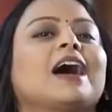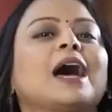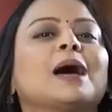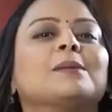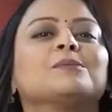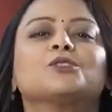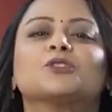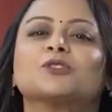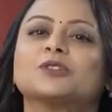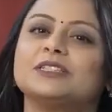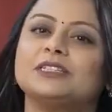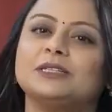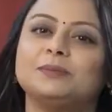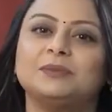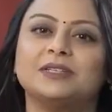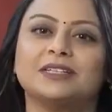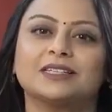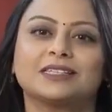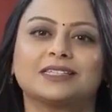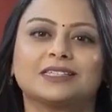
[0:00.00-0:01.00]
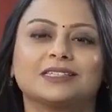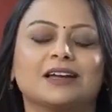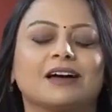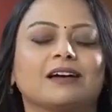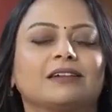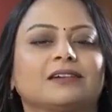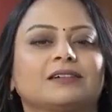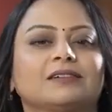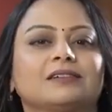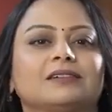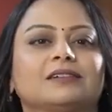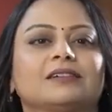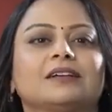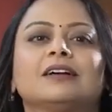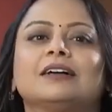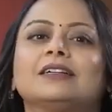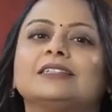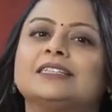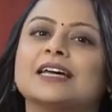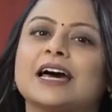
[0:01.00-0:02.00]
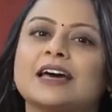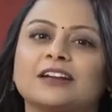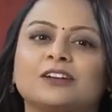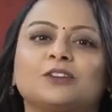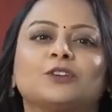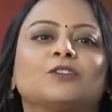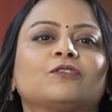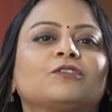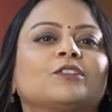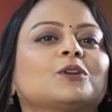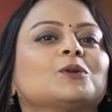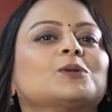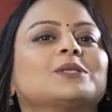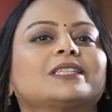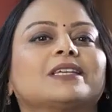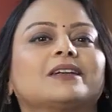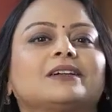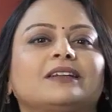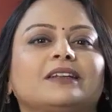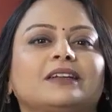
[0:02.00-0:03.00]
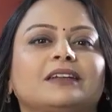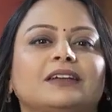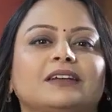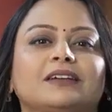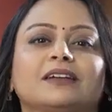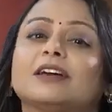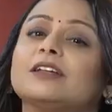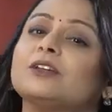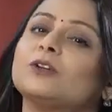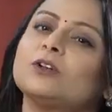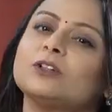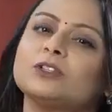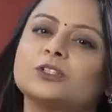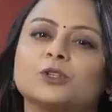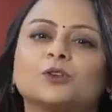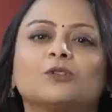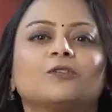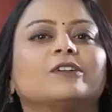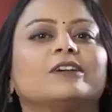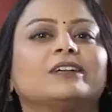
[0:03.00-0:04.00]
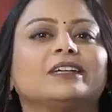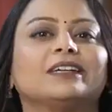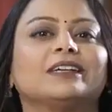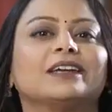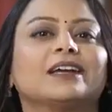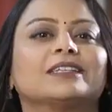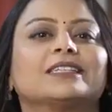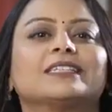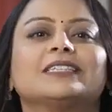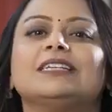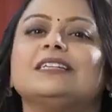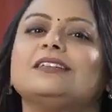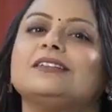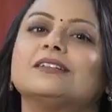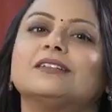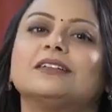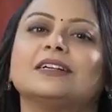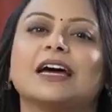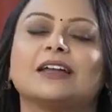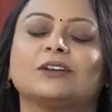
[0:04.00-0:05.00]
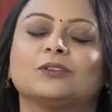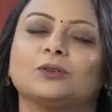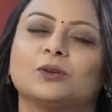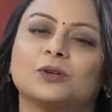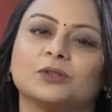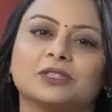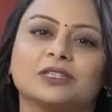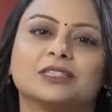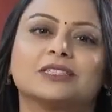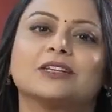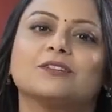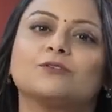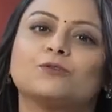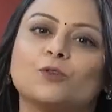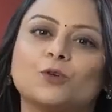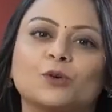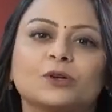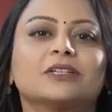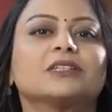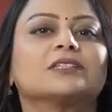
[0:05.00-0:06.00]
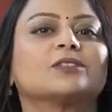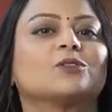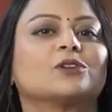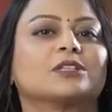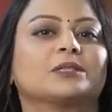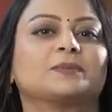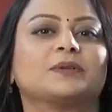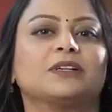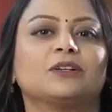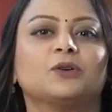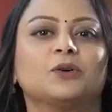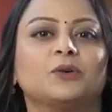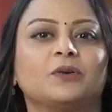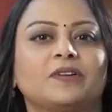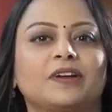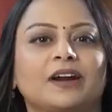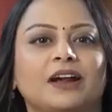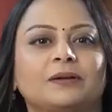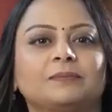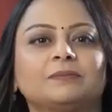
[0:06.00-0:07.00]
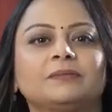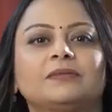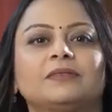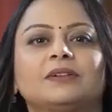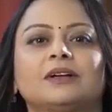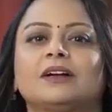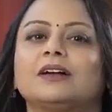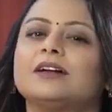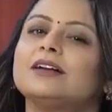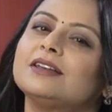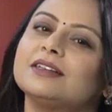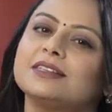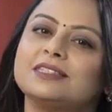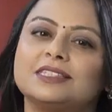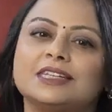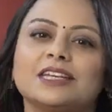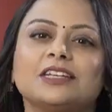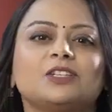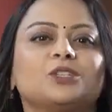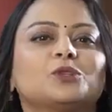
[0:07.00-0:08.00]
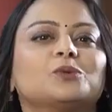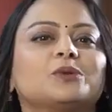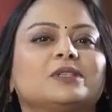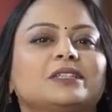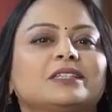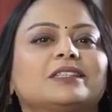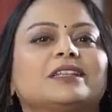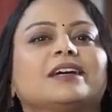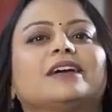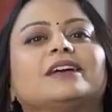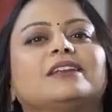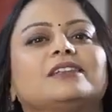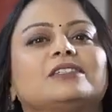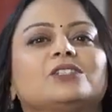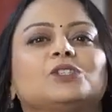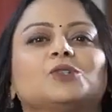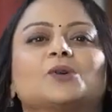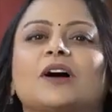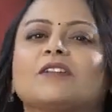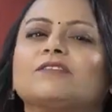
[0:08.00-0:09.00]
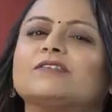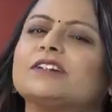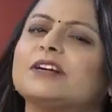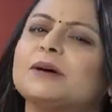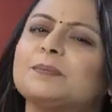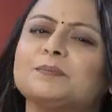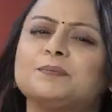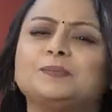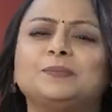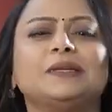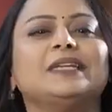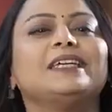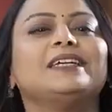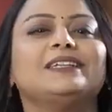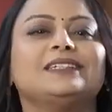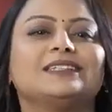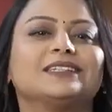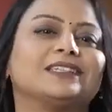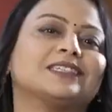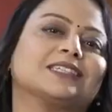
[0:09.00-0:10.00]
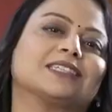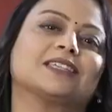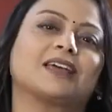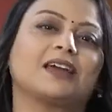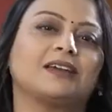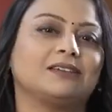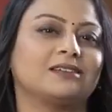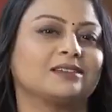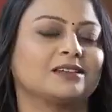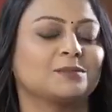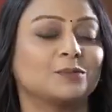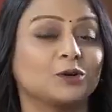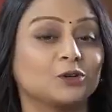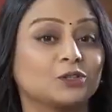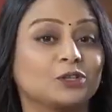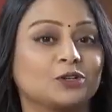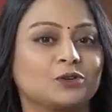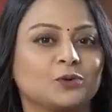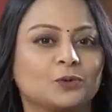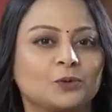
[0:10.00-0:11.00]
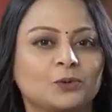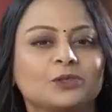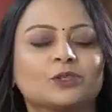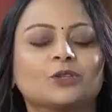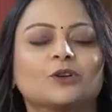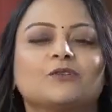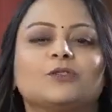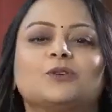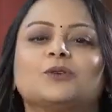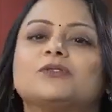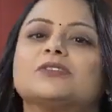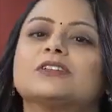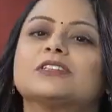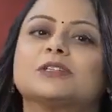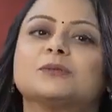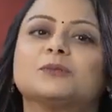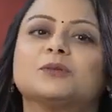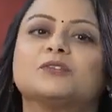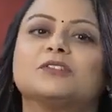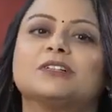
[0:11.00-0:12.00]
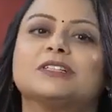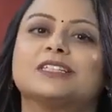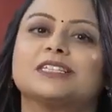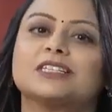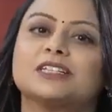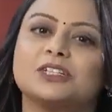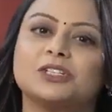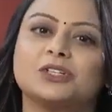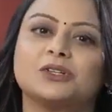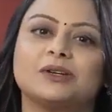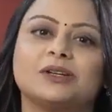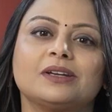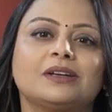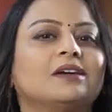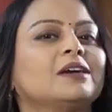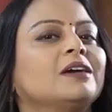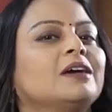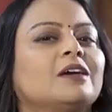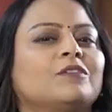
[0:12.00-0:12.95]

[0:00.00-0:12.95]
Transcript: I'm Dr. Deepti Asthana, Director of Kalosa Clinic and also working as Senior Gynecologist in Fortis Hospital Gurgaon. Stay tuned till the end to have complete insight about the routes of uterus removal surgery